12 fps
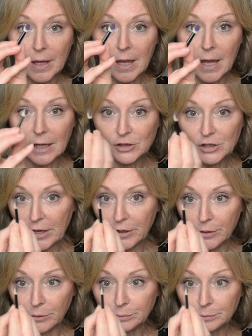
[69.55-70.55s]

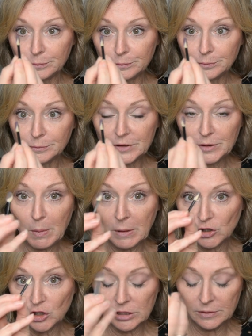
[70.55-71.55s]
eyeshadow
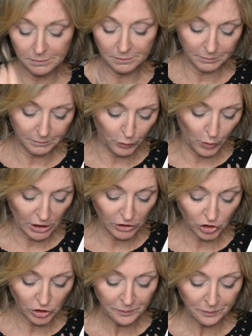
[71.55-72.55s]
spongy
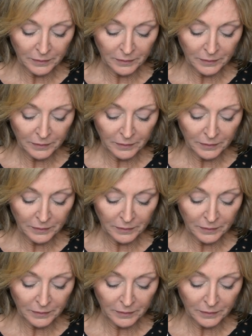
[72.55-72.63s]
brush,